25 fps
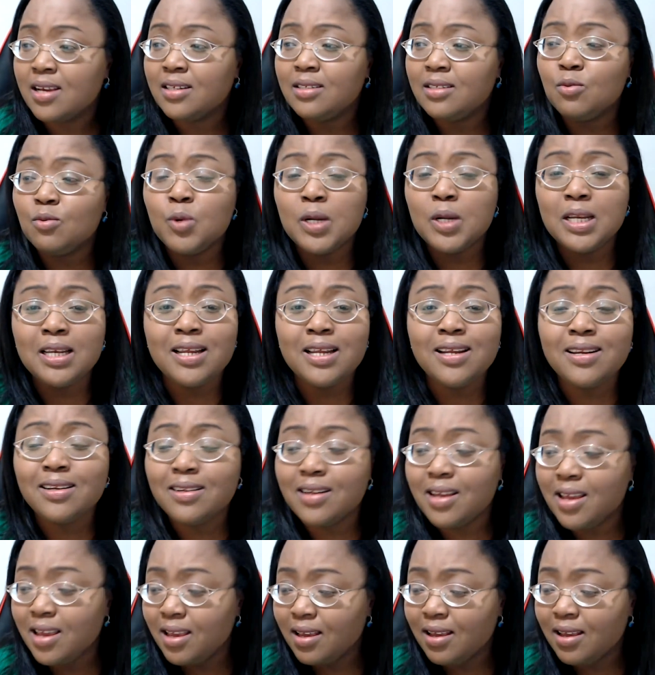We
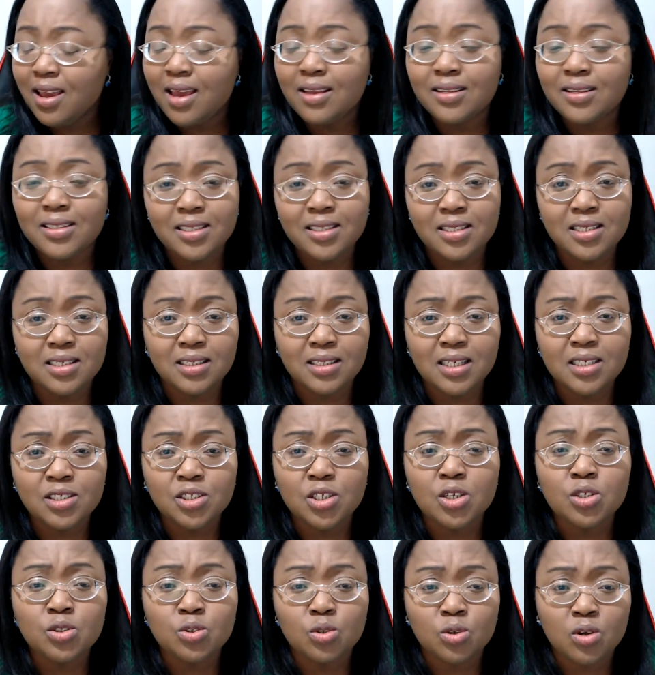need a
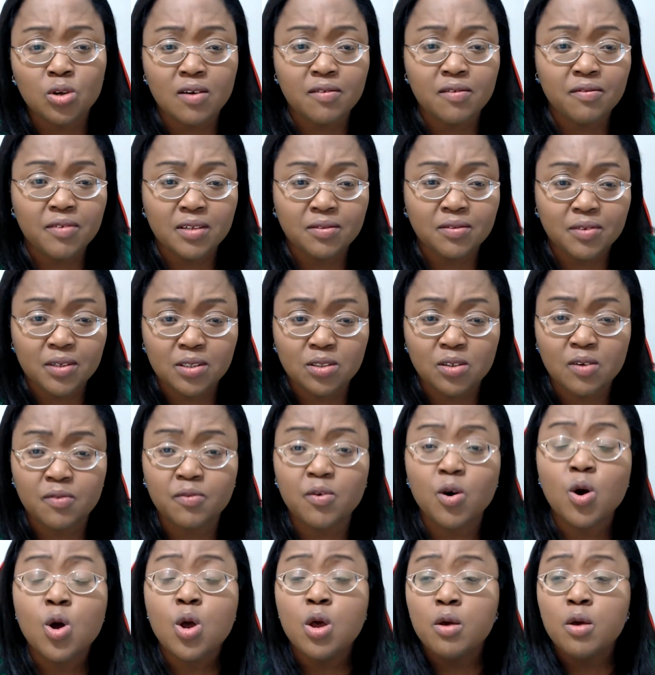cessation to conflict, first of
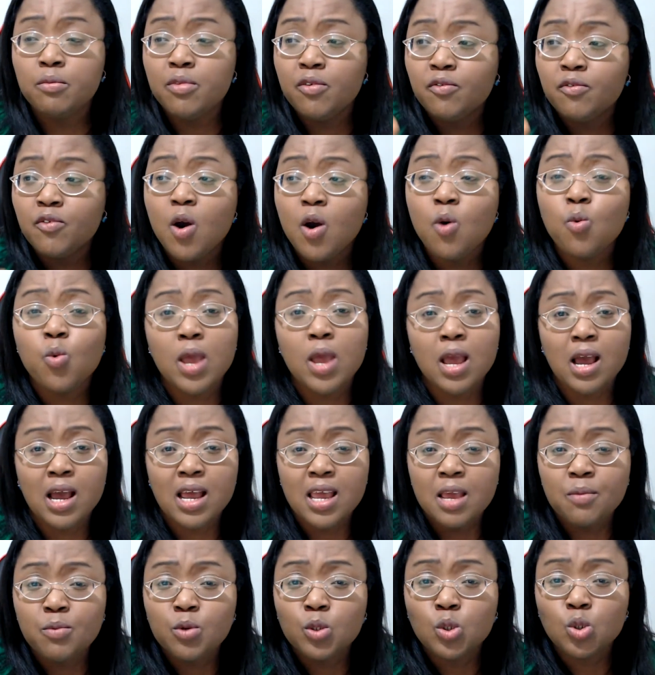all, before we are
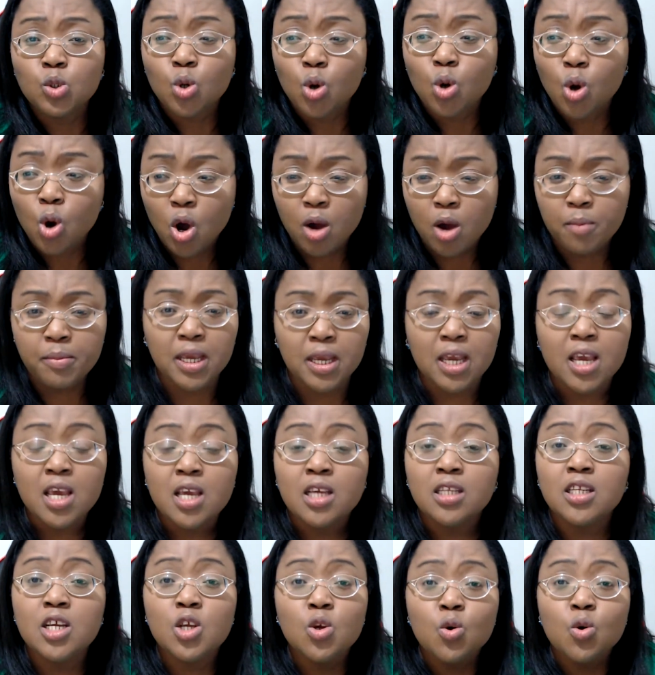able to come in.
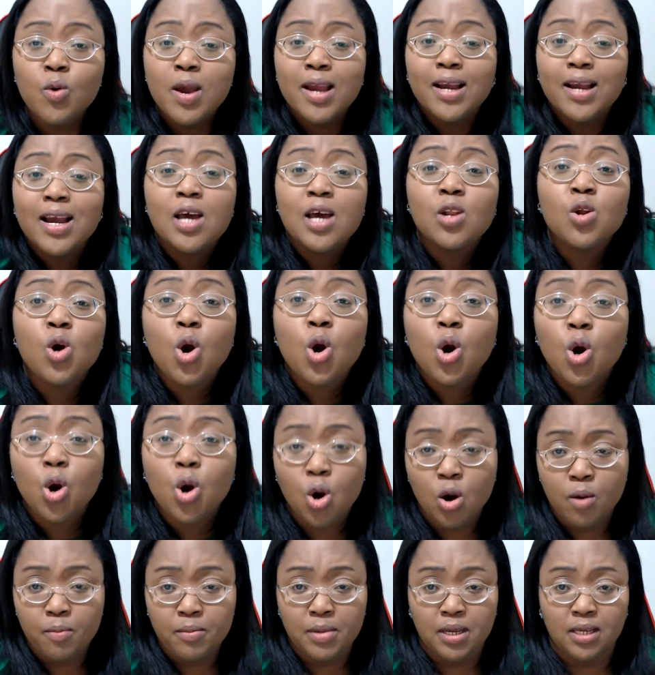The UN cannot
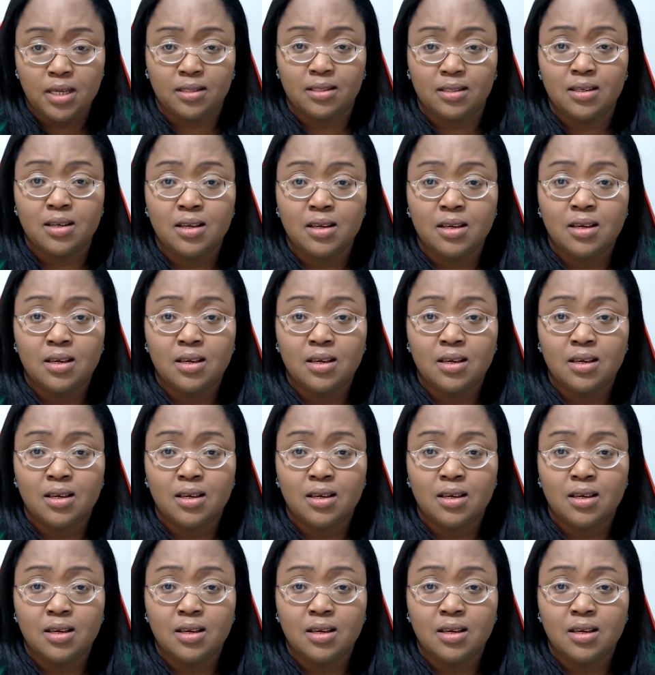come in.